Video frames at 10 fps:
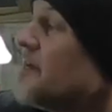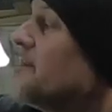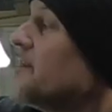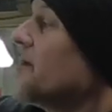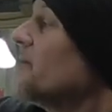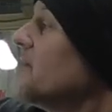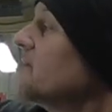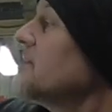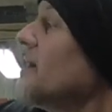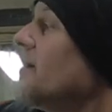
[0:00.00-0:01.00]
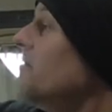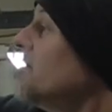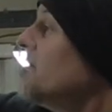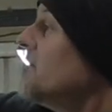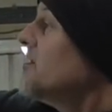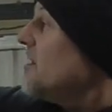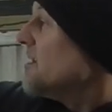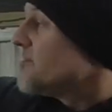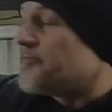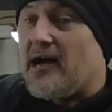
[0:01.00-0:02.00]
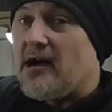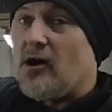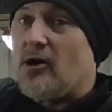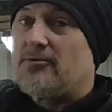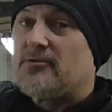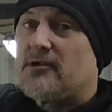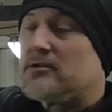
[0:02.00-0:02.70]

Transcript: needed on this now is flat off